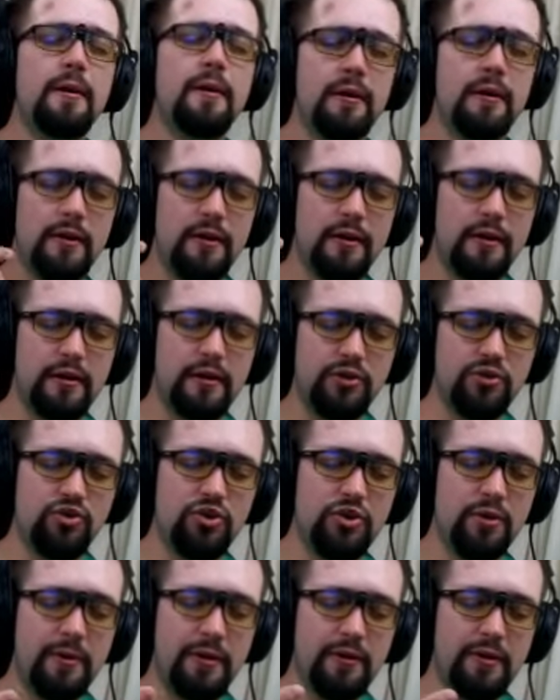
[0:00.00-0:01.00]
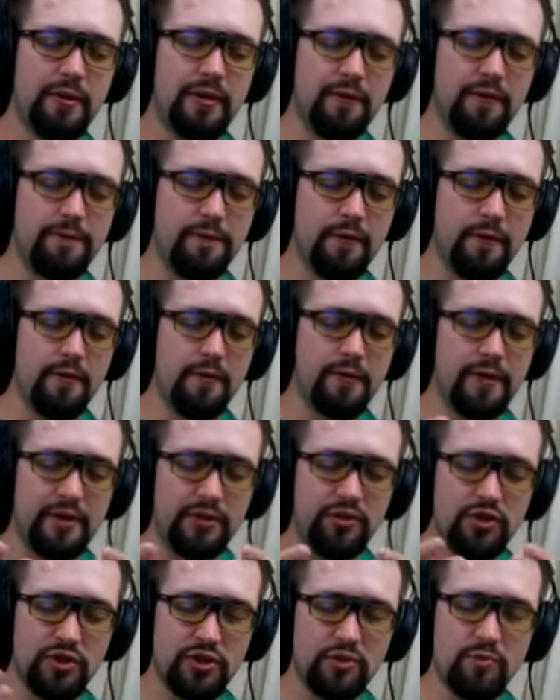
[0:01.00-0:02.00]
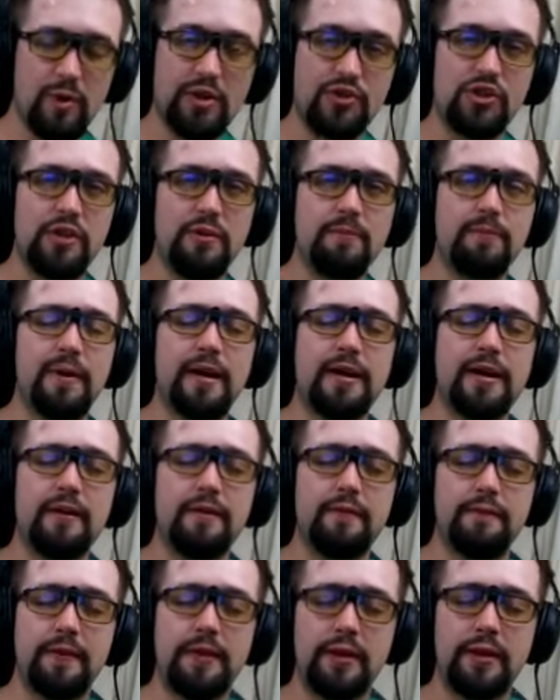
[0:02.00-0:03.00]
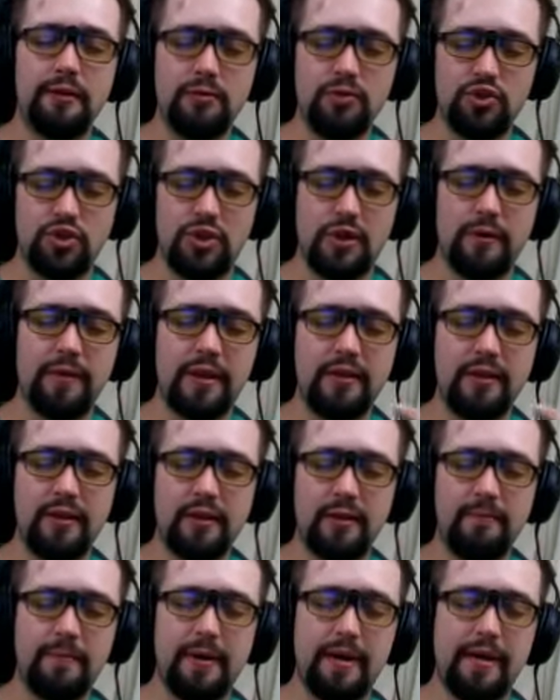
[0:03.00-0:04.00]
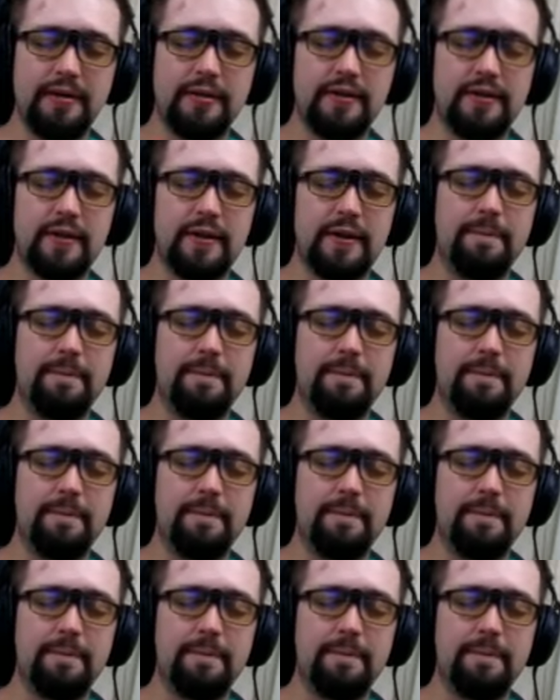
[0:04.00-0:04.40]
contribute further than just watching my videos, sharing them, and